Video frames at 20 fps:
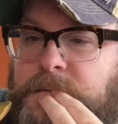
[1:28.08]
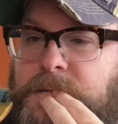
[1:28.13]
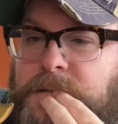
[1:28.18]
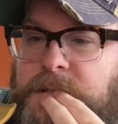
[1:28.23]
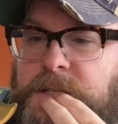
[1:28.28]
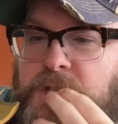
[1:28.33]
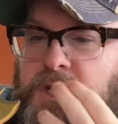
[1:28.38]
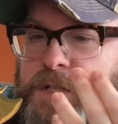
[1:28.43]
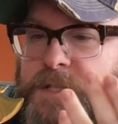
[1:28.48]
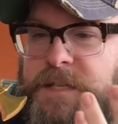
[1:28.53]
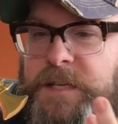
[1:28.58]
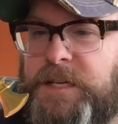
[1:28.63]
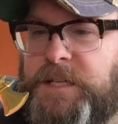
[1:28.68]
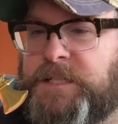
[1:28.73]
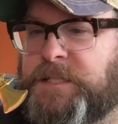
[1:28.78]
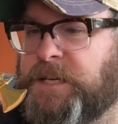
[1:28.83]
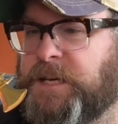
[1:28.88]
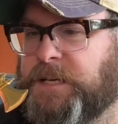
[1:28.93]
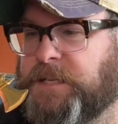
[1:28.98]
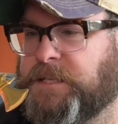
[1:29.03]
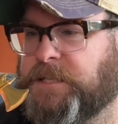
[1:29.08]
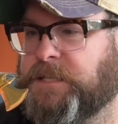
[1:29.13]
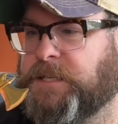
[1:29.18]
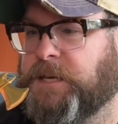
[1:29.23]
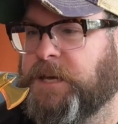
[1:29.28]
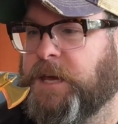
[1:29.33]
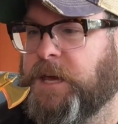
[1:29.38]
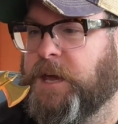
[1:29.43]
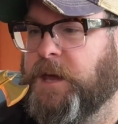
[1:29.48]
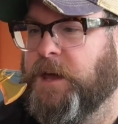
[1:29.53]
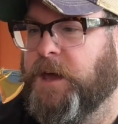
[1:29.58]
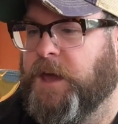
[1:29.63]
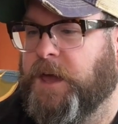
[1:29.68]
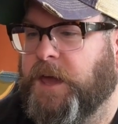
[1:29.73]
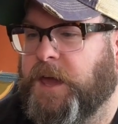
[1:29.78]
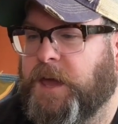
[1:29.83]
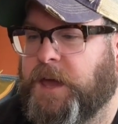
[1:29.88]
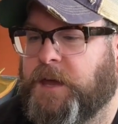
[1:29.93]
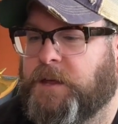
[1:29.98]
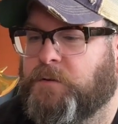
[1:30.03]
just exist.
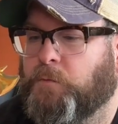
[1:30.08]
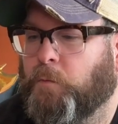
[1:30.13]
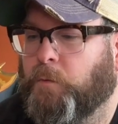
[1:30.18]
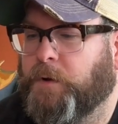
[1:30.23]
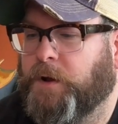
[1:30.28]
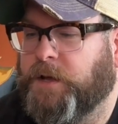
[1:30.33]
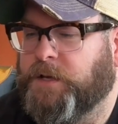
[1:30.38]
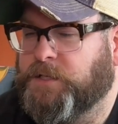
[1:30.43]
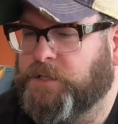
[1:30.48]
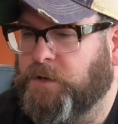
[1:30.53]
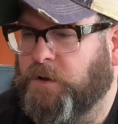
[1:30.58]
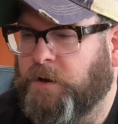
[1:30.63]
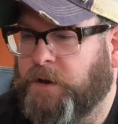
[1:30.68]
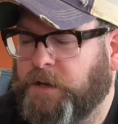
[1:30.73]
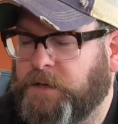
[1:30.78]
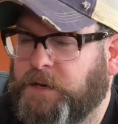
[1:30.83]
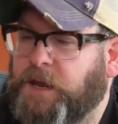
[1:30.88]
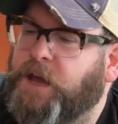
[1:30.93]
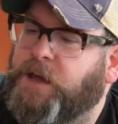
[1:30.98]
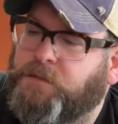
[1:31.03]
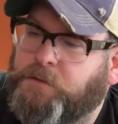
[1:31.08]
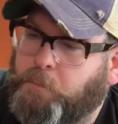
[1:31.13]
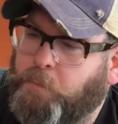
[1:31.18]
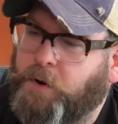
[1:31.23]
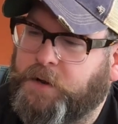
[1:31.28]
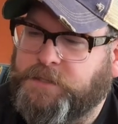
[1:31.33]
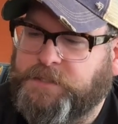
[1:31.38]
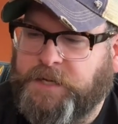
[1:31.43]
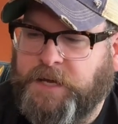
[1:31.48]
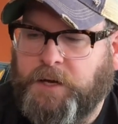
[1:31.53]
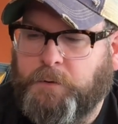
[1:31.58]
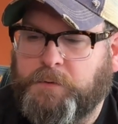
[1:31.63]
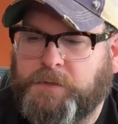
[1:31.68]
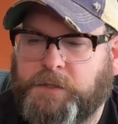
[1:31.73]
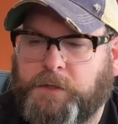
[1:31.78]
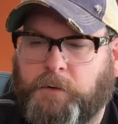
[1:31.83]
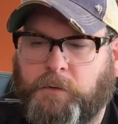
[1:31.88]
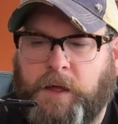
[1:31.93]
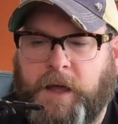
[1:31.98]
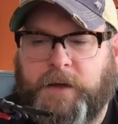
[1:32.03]
And when I saw it, yeah, the price tag was a
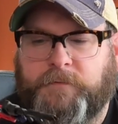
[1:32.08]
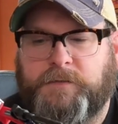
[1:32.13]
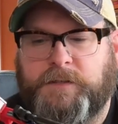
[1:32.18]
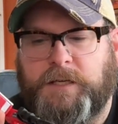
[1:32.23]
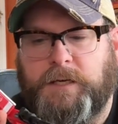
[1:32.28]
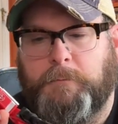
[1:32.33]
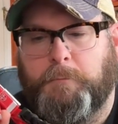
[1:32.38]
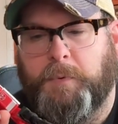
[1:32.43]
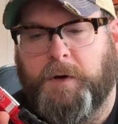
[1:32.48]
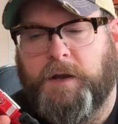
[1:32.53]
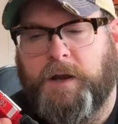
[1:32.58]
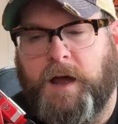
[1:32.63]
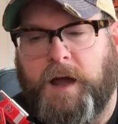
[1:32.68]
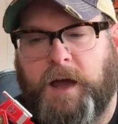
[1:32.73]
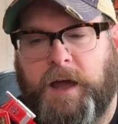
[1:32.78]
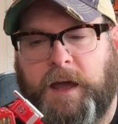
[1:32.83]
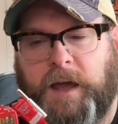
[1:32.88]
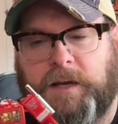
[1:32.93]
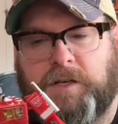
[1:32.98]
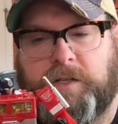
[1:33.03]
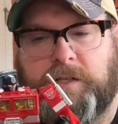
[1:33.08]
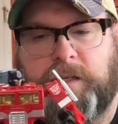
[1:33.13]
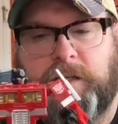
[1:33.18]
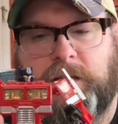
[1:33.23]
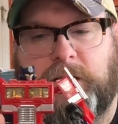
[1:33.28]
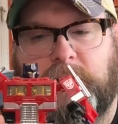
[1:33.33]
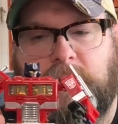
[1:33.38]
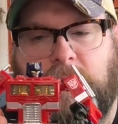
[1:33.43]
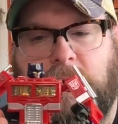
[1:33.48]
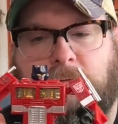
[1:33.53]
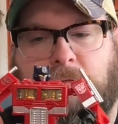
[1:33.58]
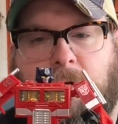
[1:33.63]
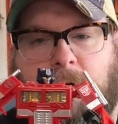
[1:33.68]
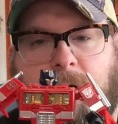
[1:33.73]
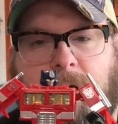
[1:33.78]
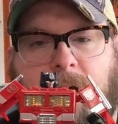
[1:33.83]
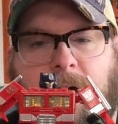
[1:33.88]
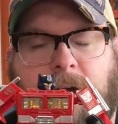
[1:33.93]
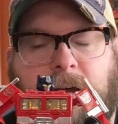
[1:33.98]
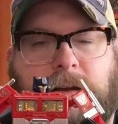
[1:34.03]
little hefty, but I actually never
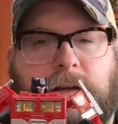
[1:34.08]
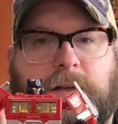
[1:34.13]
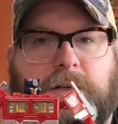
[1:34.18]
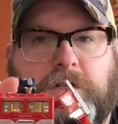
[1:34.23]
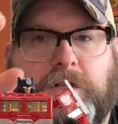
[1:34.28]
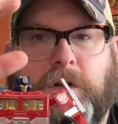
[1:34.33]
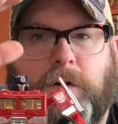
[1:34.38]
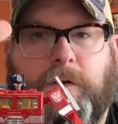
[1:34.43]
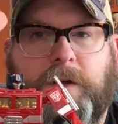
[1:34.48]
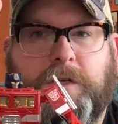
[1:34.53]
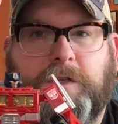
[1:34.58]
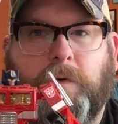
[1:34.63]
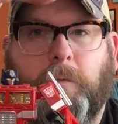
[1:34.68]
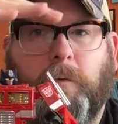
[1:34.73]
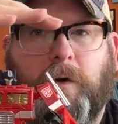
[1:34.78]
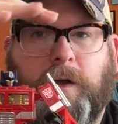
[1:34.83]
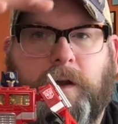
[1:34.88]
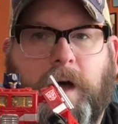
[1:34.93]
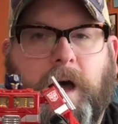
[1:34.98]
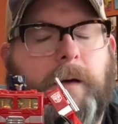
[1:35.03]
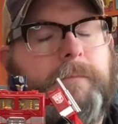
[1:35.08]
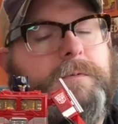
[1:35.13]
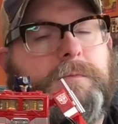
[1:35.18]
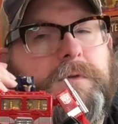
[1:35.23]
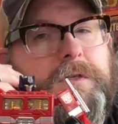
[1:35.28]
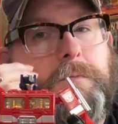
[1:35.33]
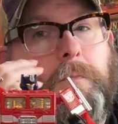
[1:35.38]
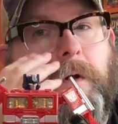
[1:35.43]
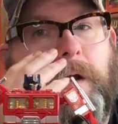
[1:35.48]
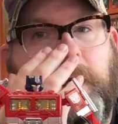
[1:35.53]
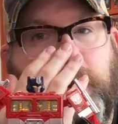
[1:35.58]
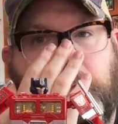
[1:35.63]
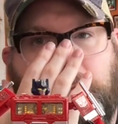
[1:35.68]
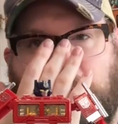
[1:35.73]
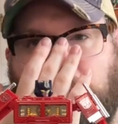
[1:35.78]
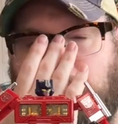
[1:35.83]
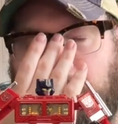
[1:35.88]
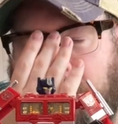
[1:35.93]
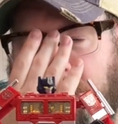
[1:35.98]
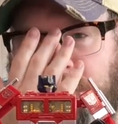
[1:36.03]
got a Generation 1 Optimus
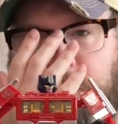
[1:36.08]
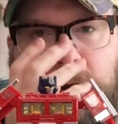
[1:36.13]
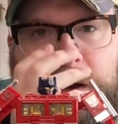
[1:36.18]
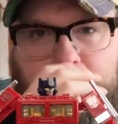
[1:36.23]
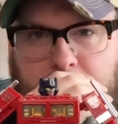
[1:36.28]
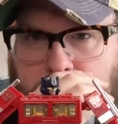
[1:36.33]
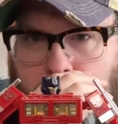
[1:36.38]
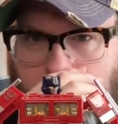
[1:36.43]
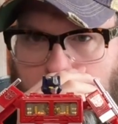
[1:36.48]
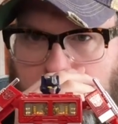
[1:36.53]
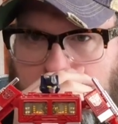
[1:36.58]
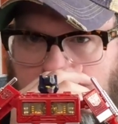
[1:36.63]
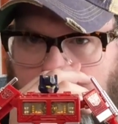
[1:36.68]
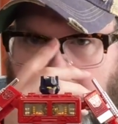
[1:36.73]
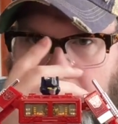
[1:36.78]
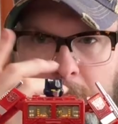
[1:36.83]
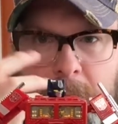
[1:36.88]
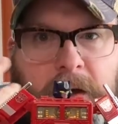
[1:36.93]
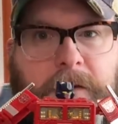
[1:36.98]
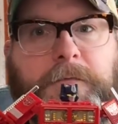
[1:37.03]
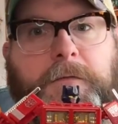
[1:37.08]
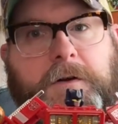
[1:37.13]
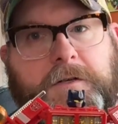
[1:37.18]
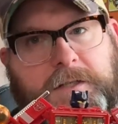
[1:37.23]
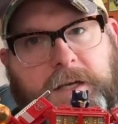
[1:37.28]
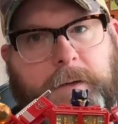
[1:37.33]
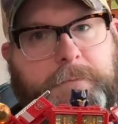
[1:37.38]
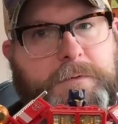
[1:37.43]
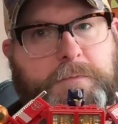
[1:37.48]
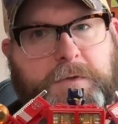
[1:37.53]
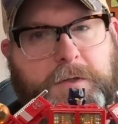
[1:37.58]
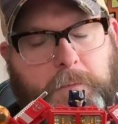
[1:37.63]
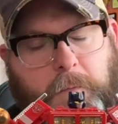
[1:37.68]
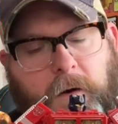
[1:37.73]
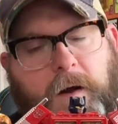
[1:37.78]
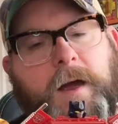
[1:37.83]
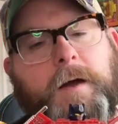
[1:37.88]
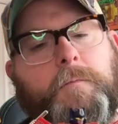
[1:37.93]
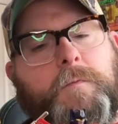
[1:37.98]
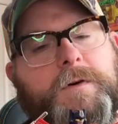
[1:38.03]
Prime whenever I was growing up. My first Optimus
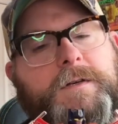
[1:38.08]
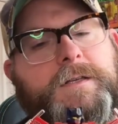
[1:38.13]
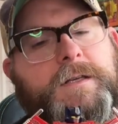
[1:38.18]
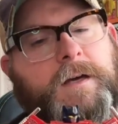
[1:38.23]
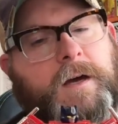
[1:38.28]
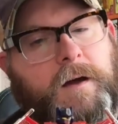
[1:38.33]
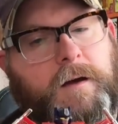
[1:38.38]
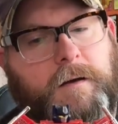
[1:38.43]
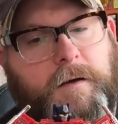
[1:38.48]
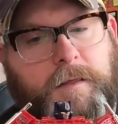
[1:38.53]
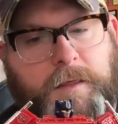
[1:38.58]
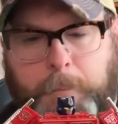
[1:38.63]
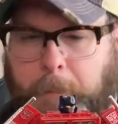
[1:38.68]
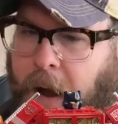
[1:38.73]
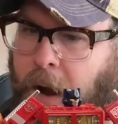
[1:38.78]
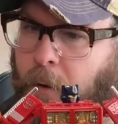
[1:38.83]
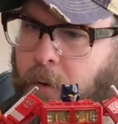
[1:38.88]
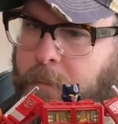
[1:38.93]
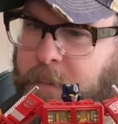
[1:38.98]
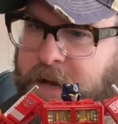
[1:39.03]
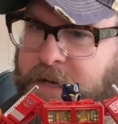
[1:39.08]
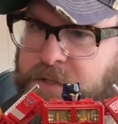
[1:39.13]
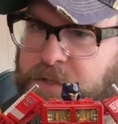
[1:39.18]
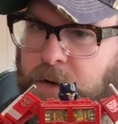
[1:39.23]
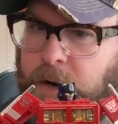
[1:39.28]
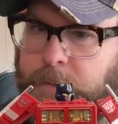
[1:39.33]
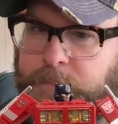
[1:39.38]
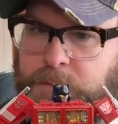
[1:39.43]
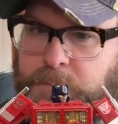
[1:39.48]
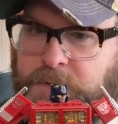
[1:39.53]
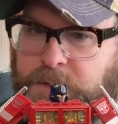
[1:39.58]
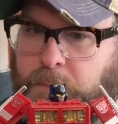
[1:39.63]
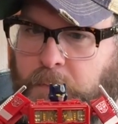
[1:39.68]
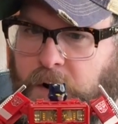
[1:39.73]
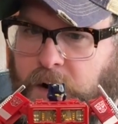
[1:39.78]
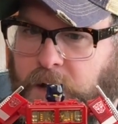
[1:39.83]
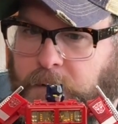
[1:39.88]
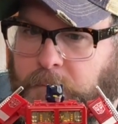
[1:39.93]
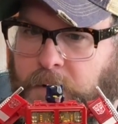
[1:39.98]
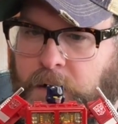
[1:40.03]
Prime was the Power Master Optimus
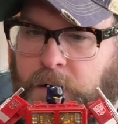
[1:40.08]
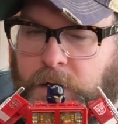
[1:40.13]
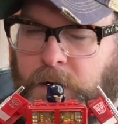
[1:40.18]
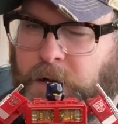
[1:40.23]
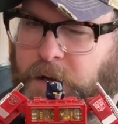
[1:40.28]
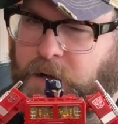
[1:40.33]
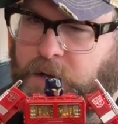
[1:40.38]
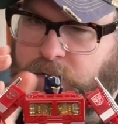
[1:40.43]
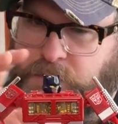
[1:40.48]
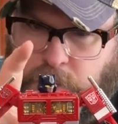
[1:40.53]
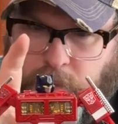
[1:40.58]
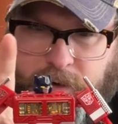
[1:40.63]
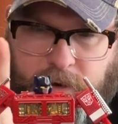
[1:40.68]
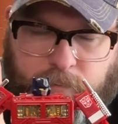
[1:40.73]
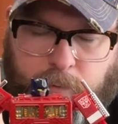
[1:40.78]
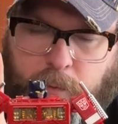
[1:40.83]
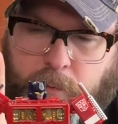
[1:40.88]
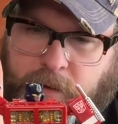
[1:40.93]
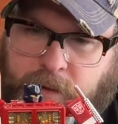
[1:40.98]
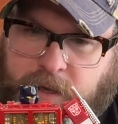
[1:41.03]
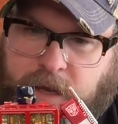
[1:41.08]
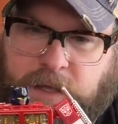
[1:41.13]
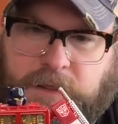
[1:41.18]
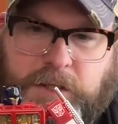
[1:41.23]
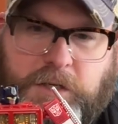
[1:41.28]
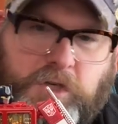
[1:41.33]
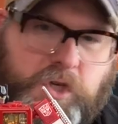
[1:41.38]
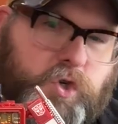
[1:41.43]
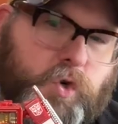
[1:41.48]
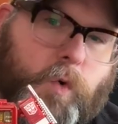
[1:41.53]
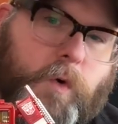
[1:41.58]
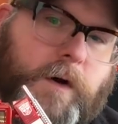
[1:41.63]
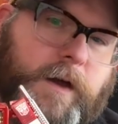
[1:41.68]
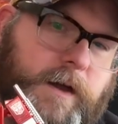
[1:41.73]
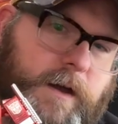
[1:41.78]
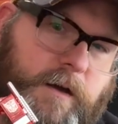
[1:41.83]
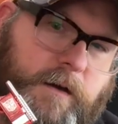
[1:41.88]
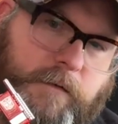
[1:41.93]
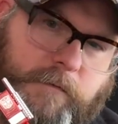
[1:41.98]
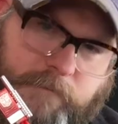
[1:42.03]
Prime. So I never really got the
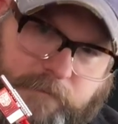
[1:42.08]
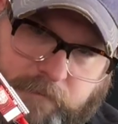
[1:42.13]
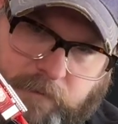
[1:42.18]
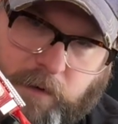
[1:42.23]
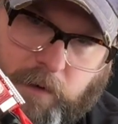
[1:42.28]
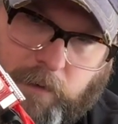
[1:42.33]
joy of